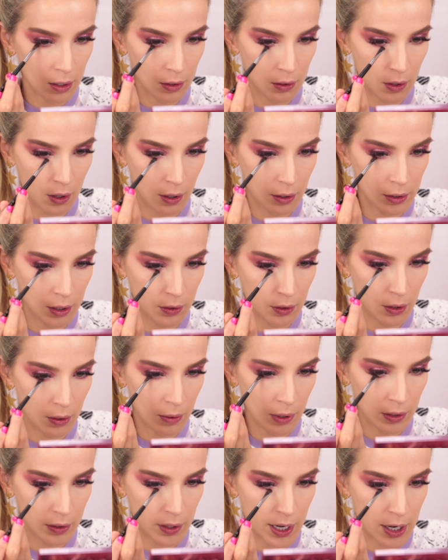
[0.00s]
along the
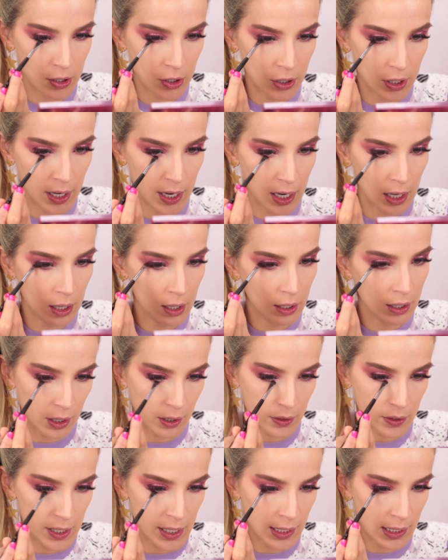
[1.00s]
lower lash line,
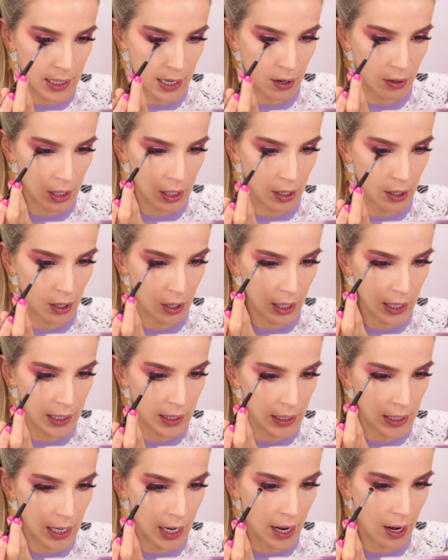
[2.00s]
at least out here in
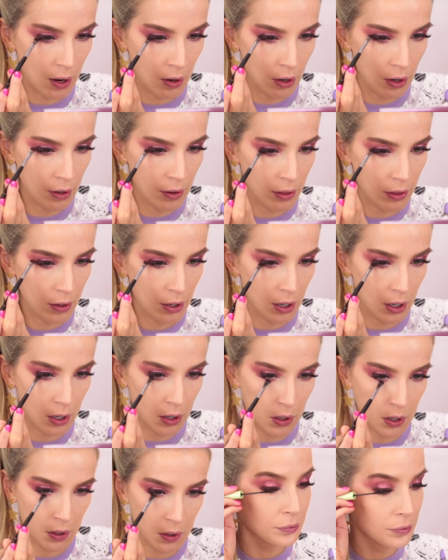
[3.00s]
the outer
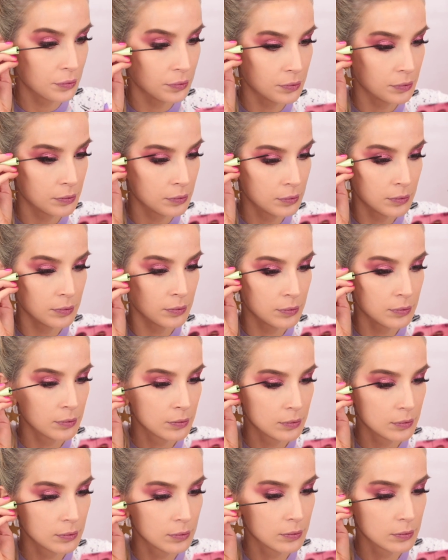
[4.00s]
third. Okay, now to
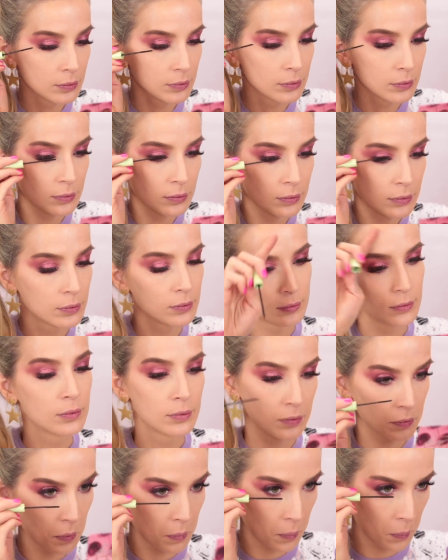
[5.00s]
finish out the eyes, I'm
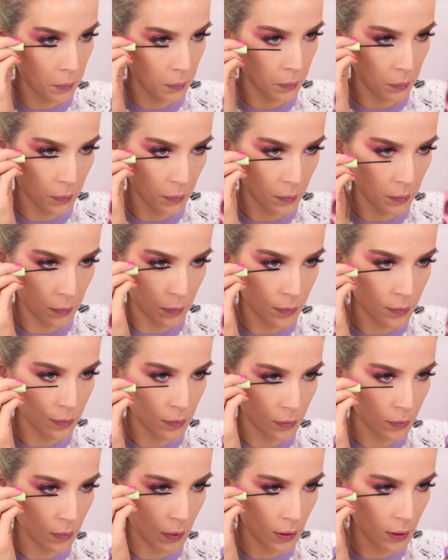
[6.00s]
using my little
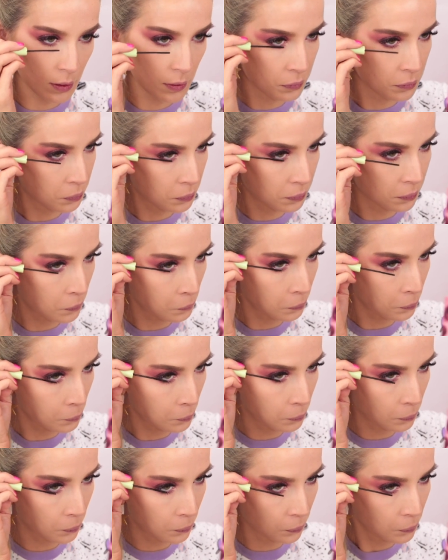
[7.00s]
Pixi lower lash
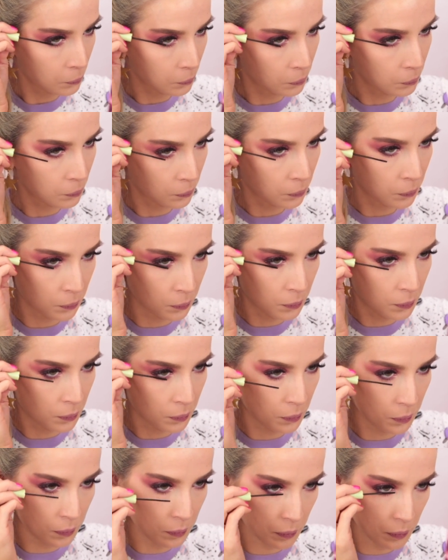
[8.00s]
mascara that I use for my
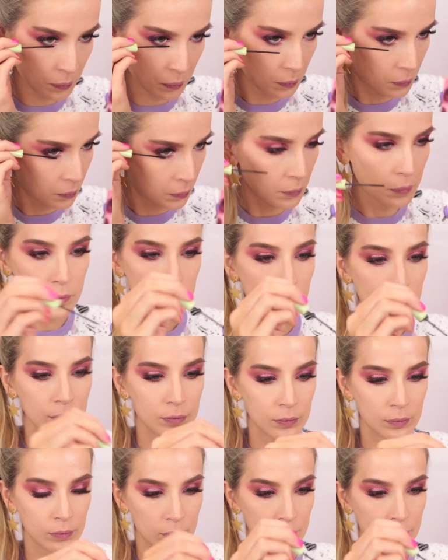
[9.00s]
lower lashes, but I
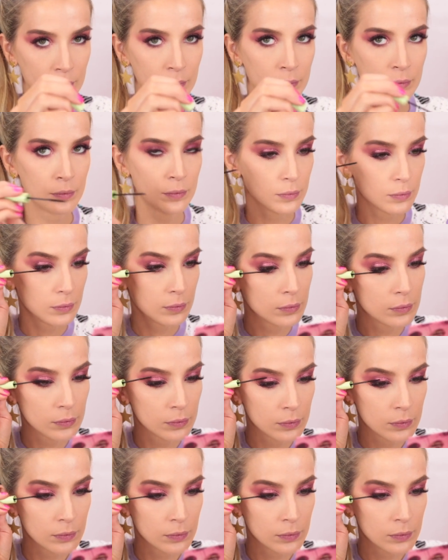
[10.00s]
also use it for